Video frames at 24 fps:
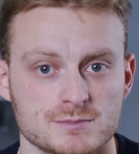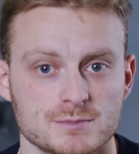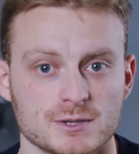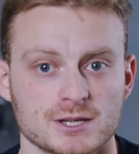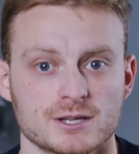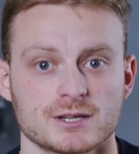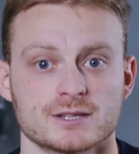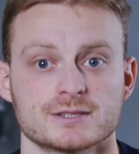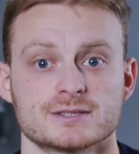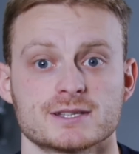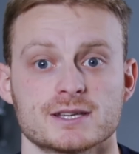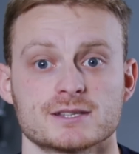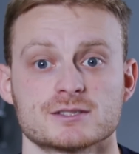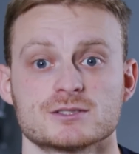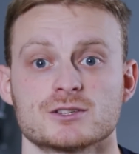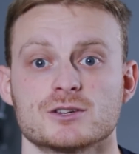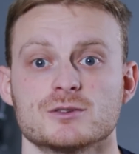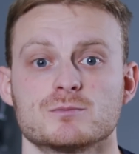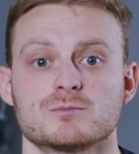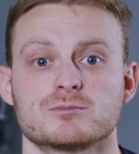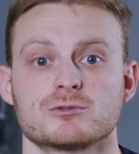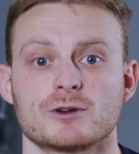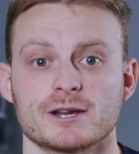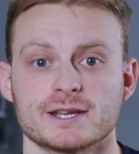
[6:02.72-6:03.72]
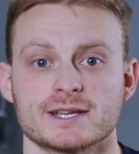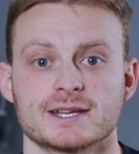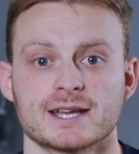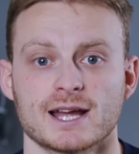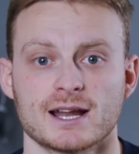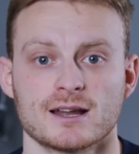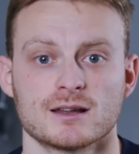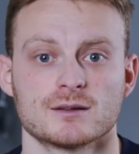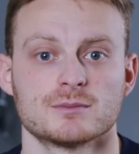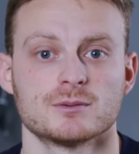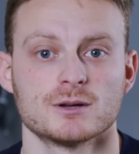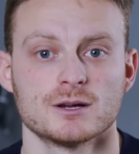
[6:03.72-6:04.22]
because there's no brake
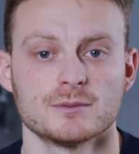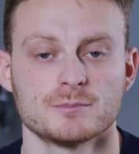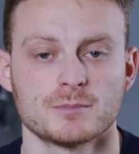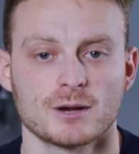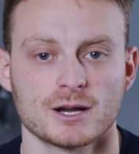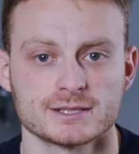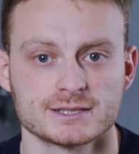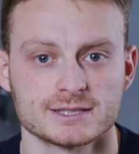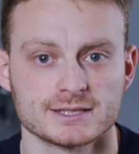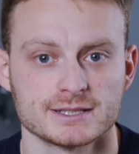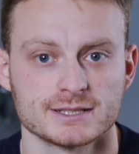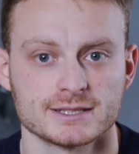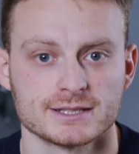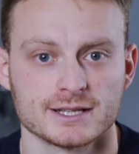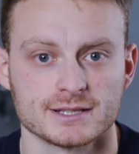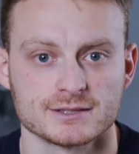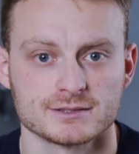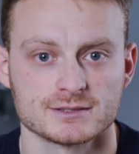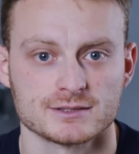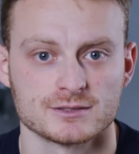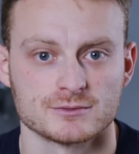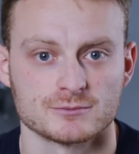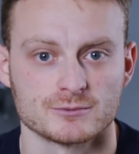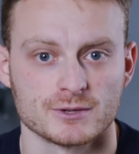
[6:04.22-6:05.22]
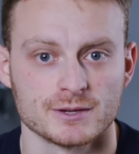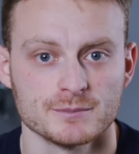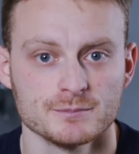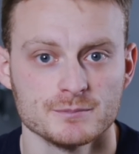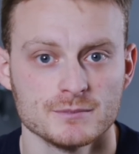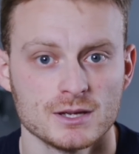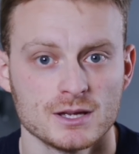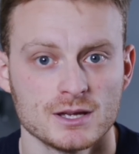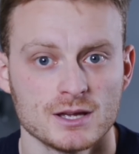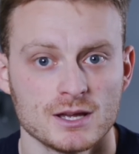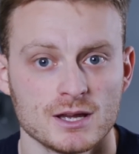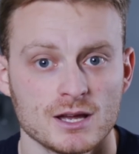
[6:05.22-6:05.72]
caliper biting against the rim.
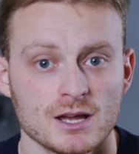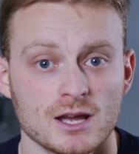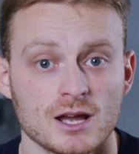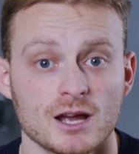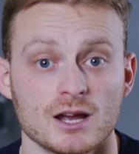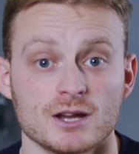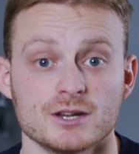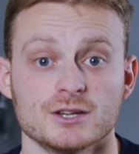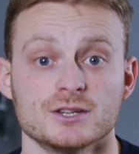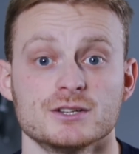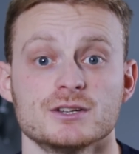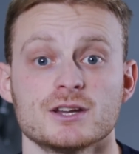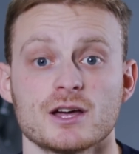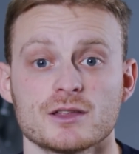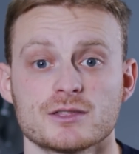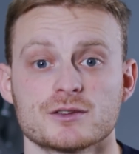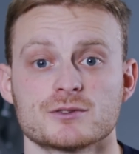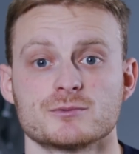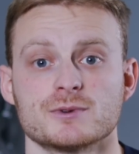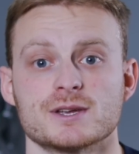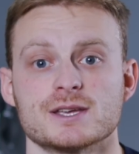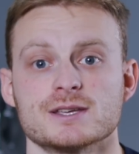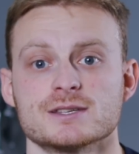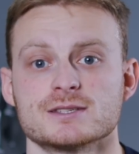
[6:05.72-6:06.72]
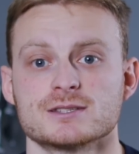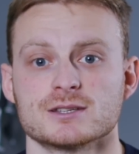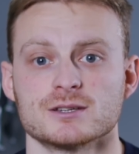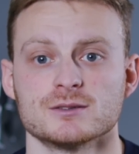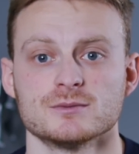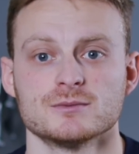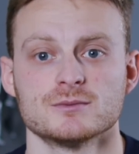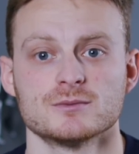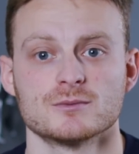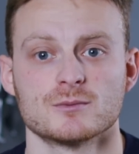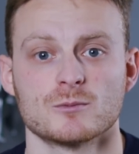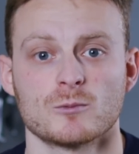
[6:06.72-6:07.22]
And another
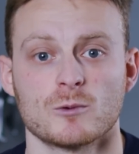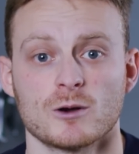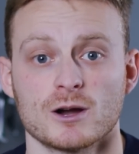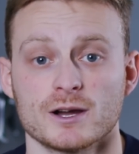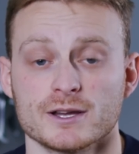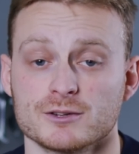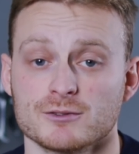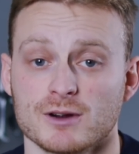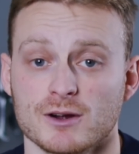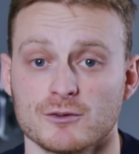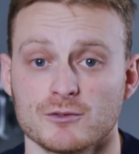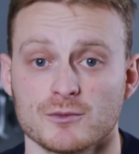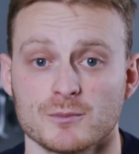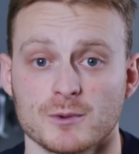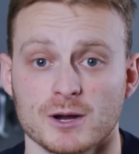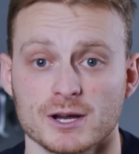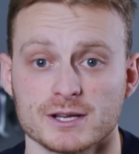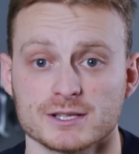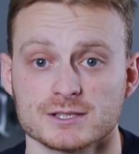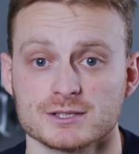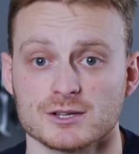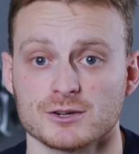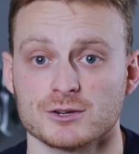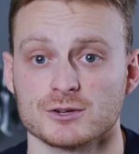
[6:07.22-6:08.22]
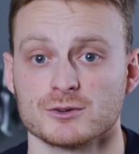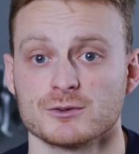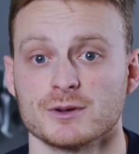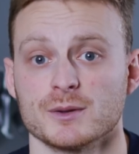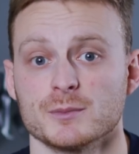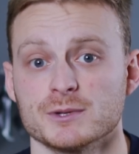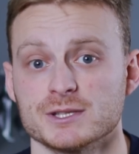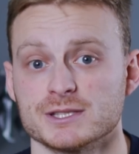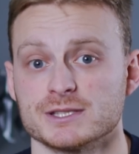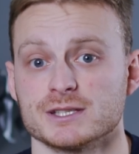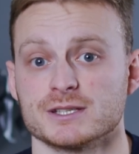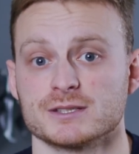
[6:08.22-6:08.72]
reason why gravel bikes are equipped
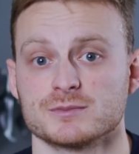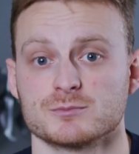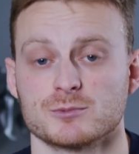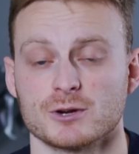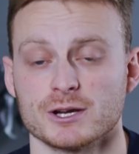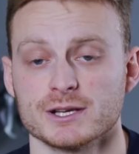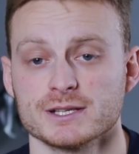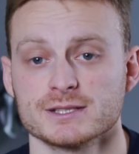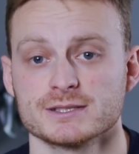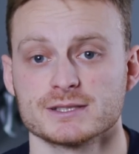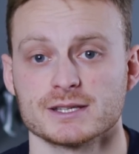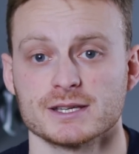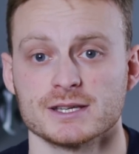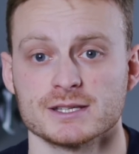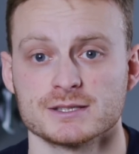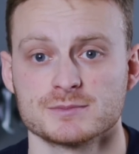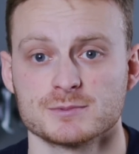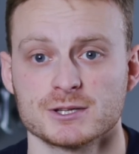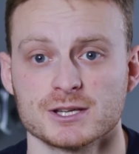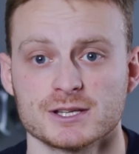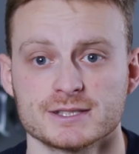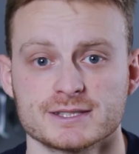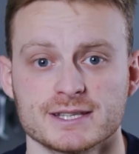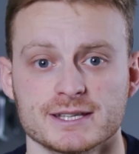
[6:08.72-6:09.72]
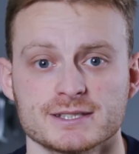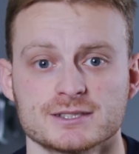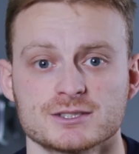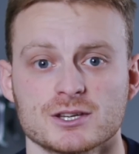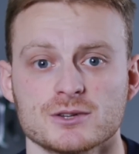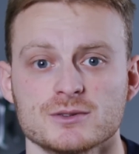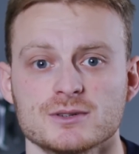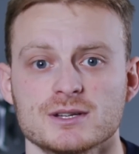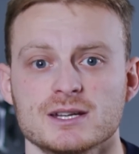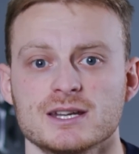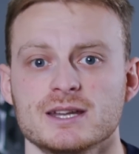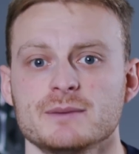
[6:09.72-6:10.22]
with disc brakes is because they
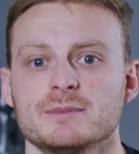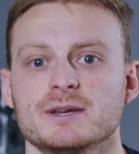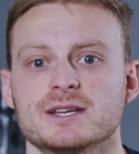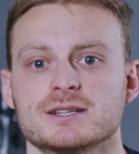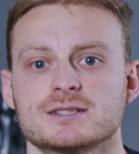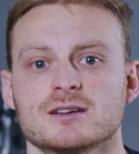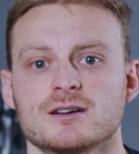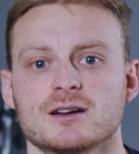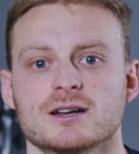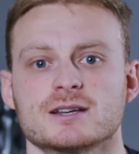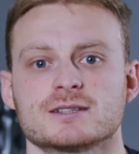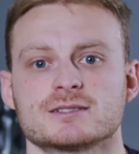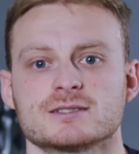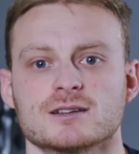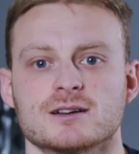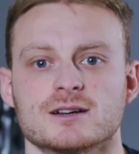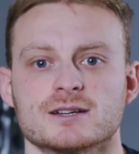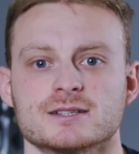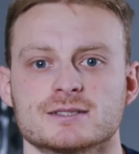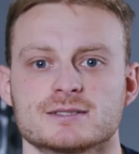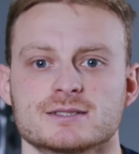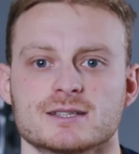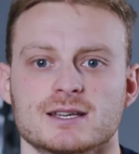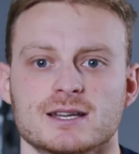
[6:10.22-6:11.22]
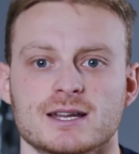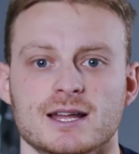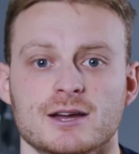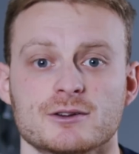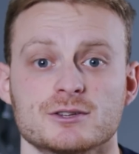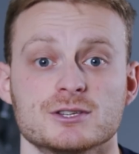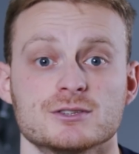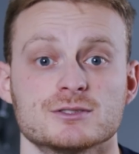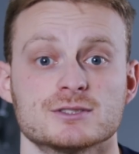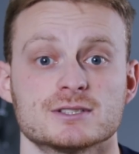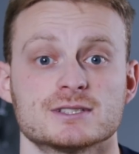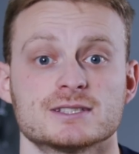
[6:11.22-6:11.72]
don't limit tyre size, allowing
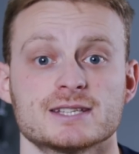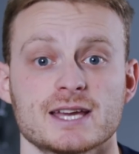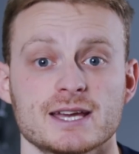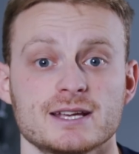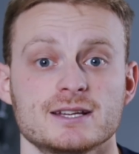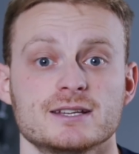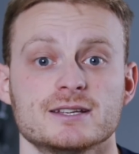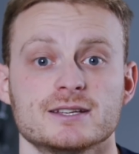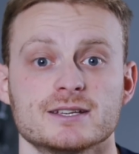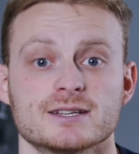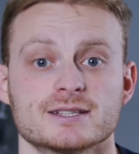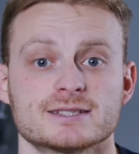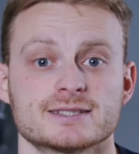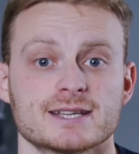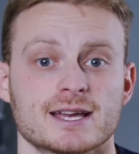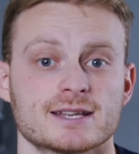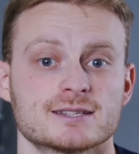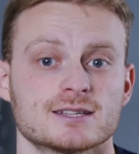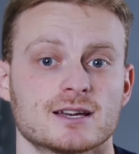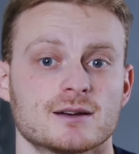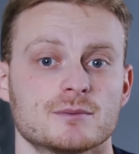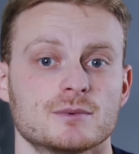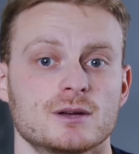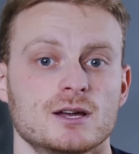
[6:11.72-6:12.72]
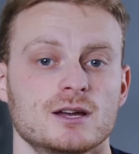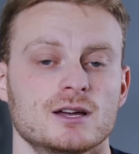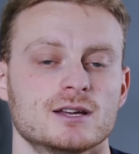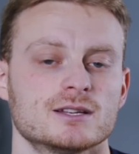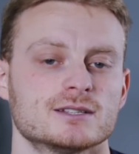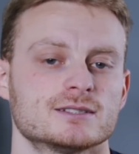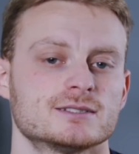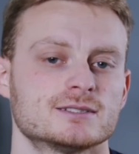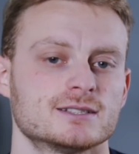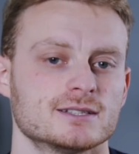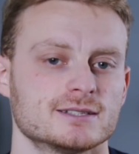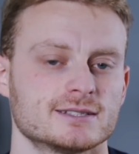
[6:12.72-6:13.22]
you to tailor your setup
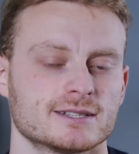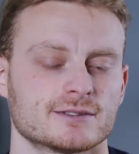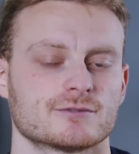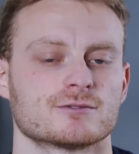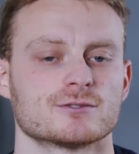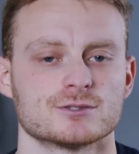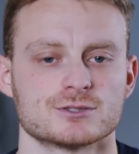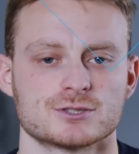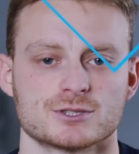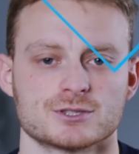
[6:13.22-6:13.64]
to different